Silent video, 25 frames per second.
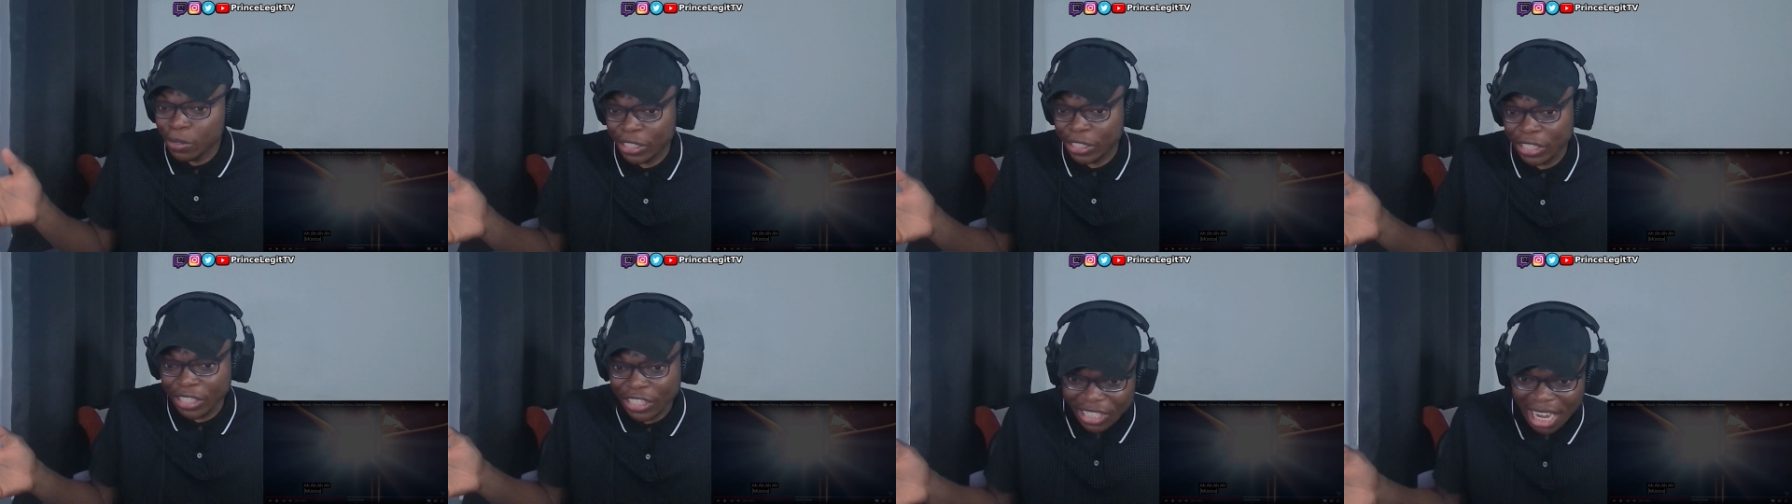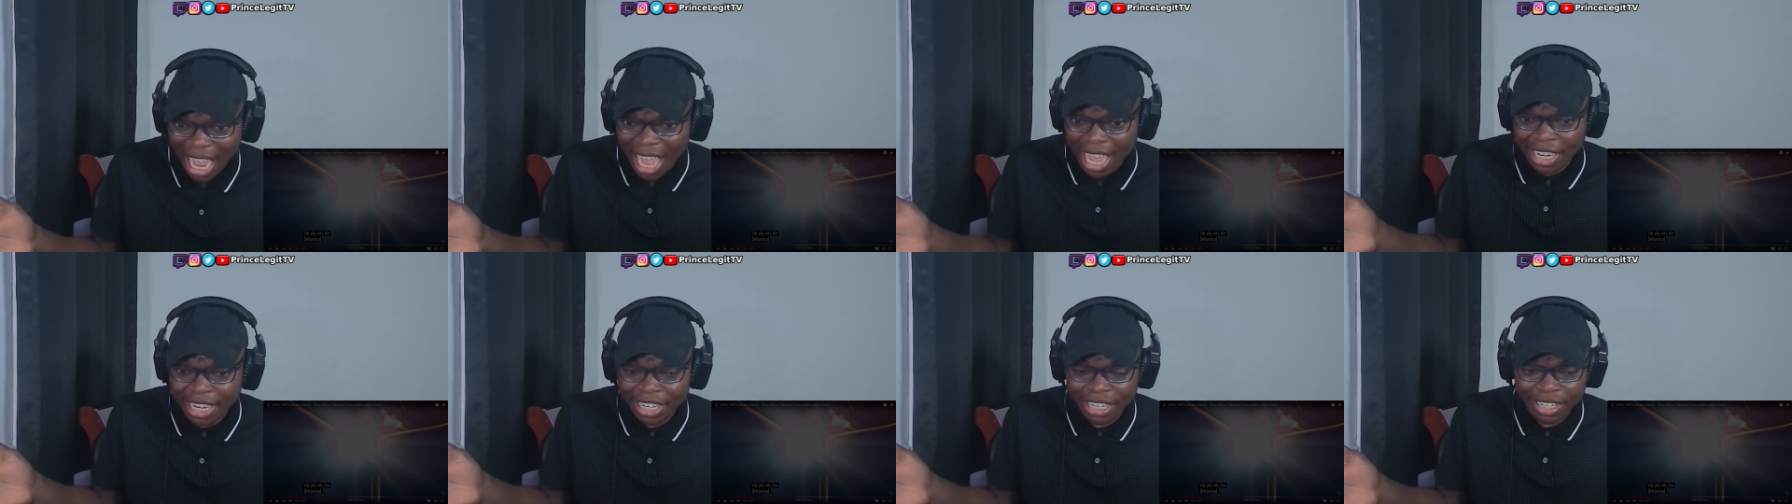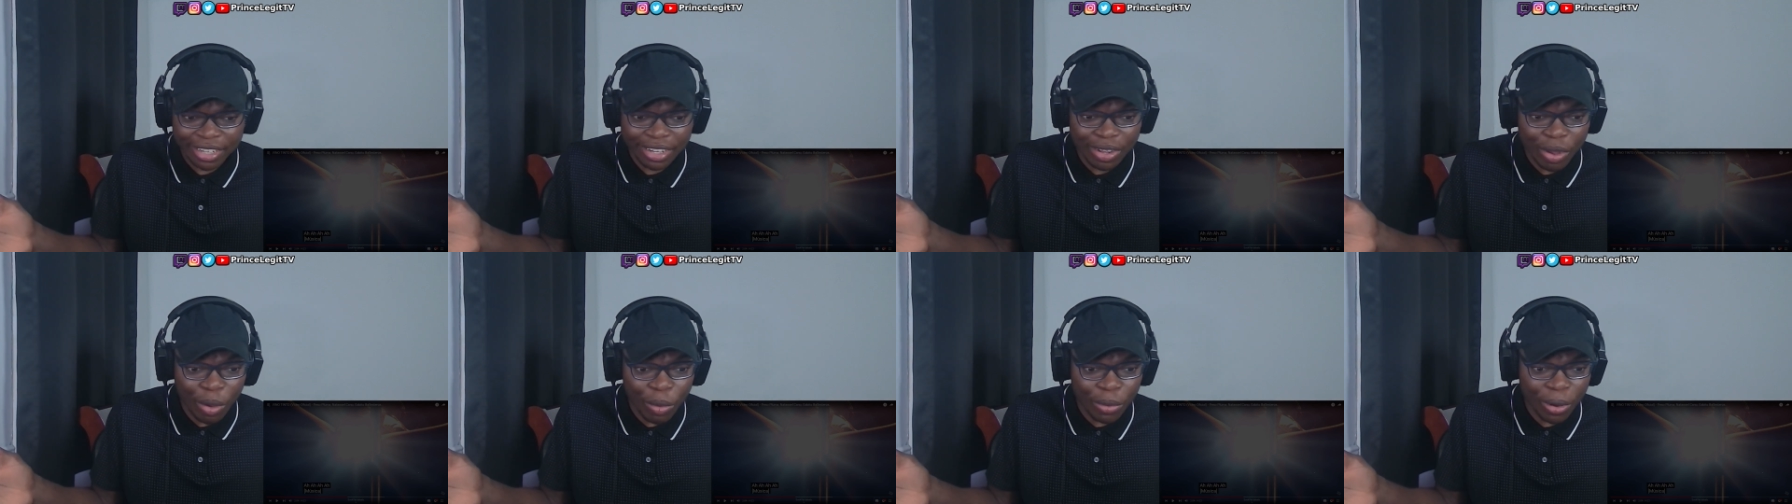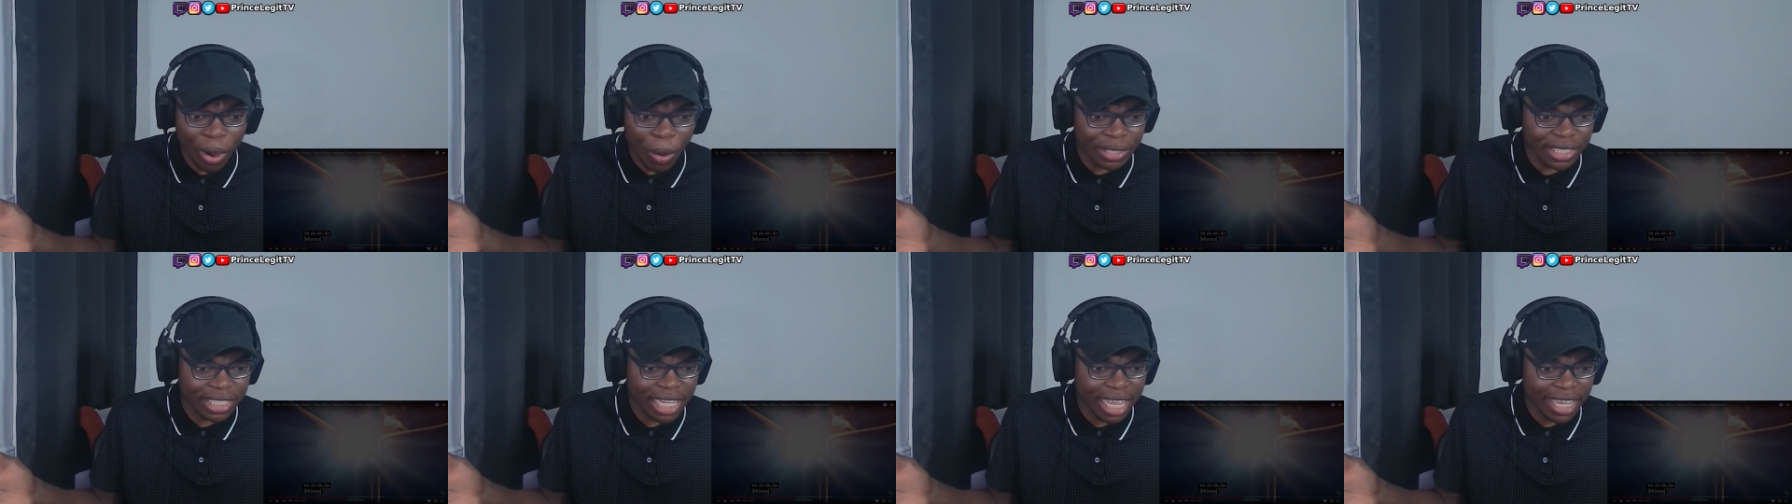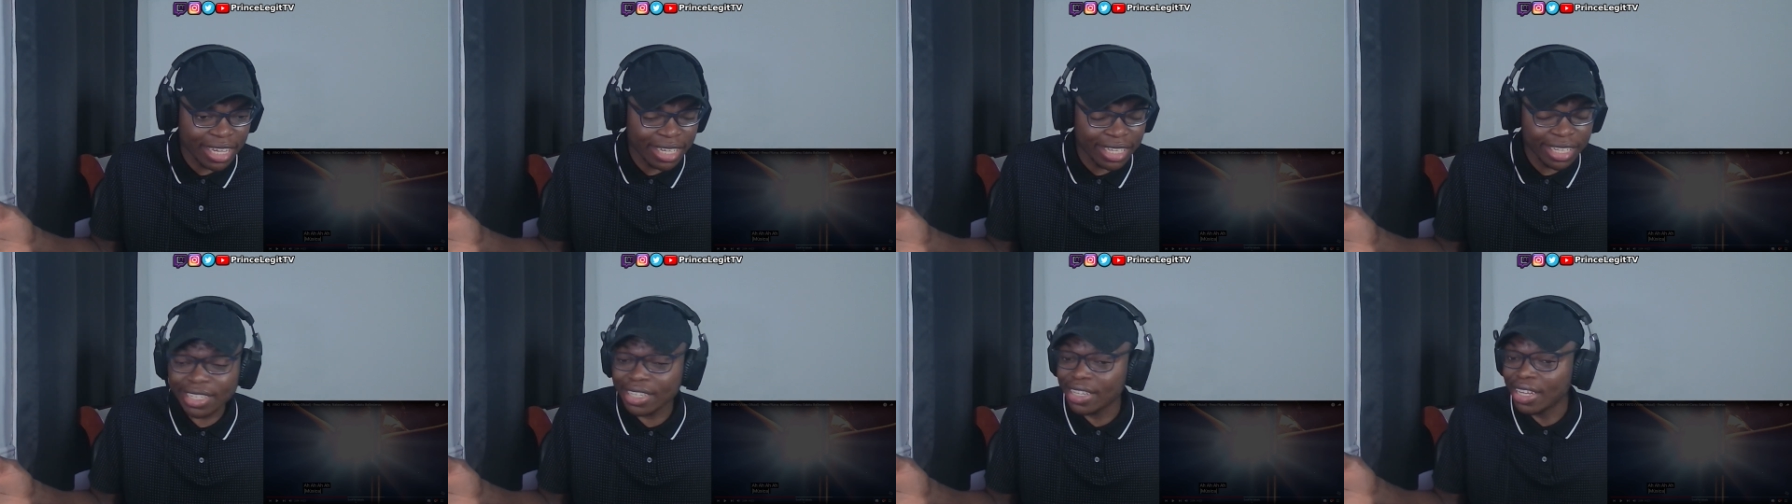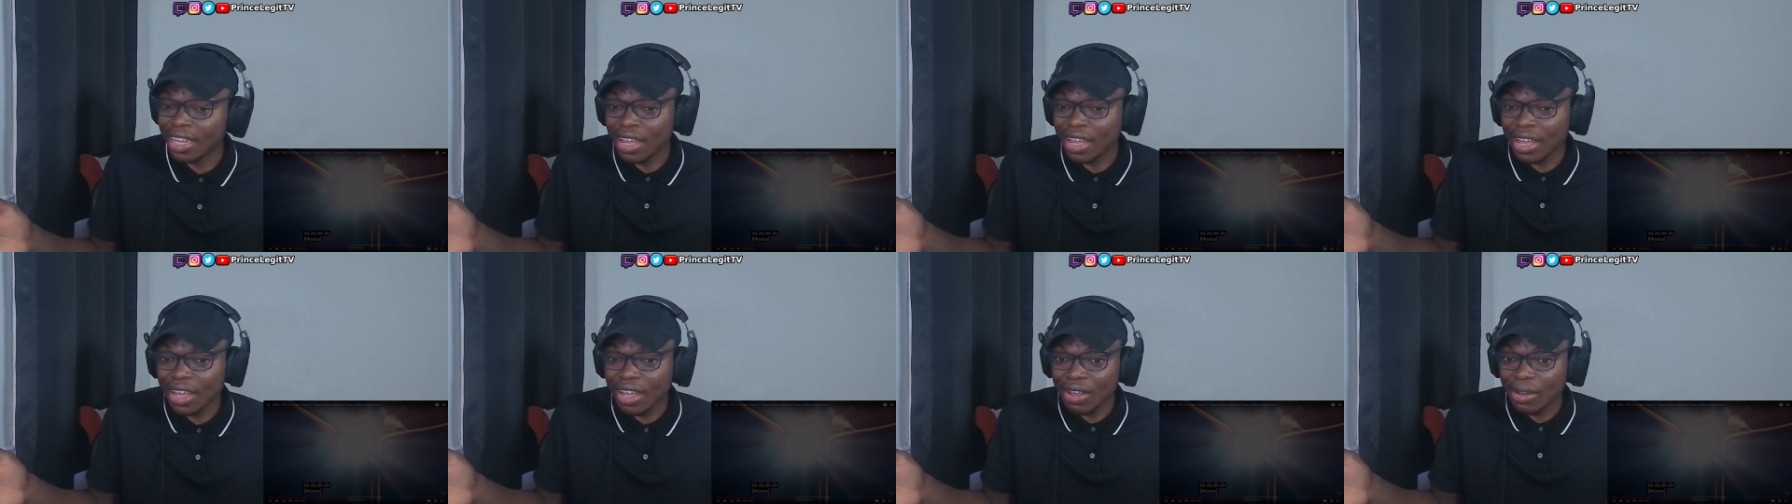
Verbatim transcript: was just shining. Hold on a second.